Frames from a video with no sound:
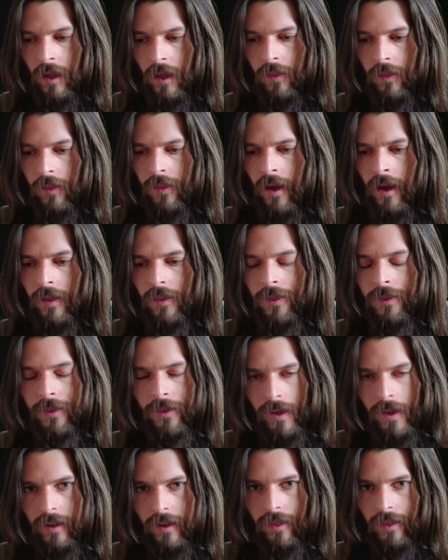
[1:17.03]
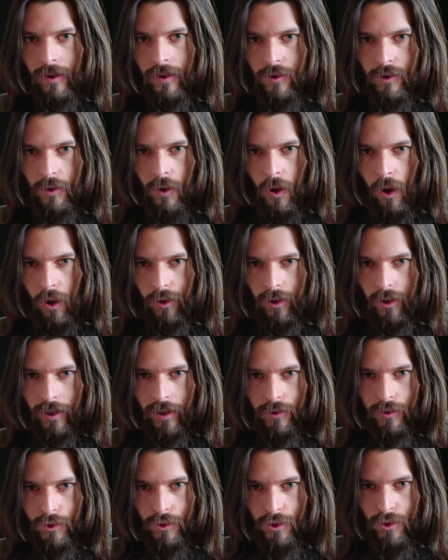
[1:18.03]
that thing that you're calling a
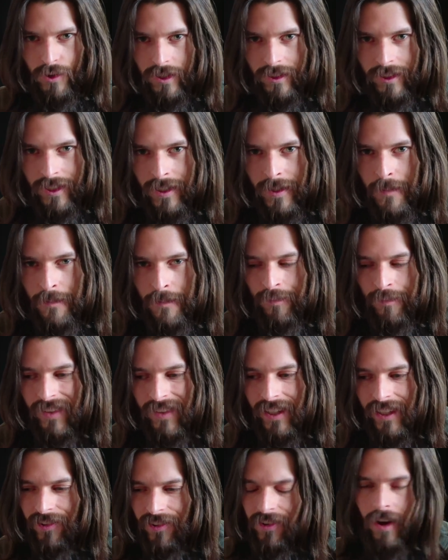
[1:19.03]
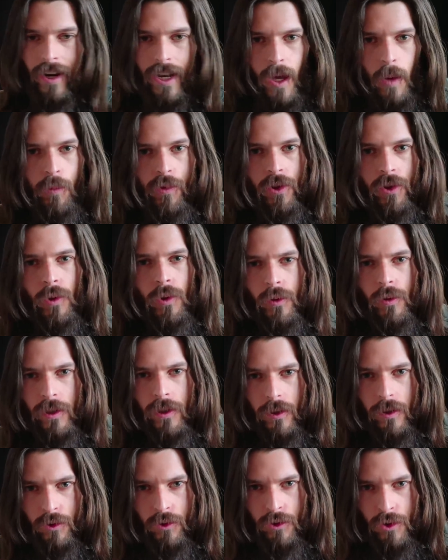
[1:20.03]
tree, it's not absolutely
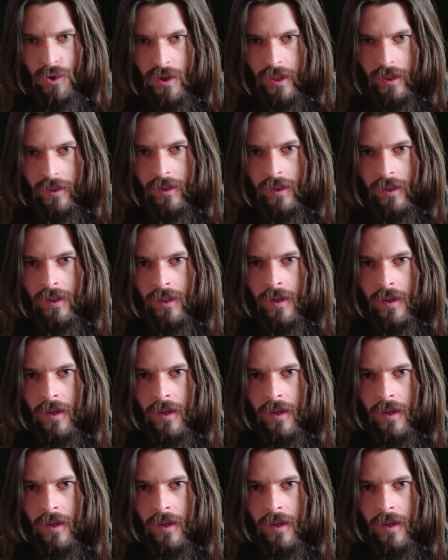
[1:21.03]
a tree.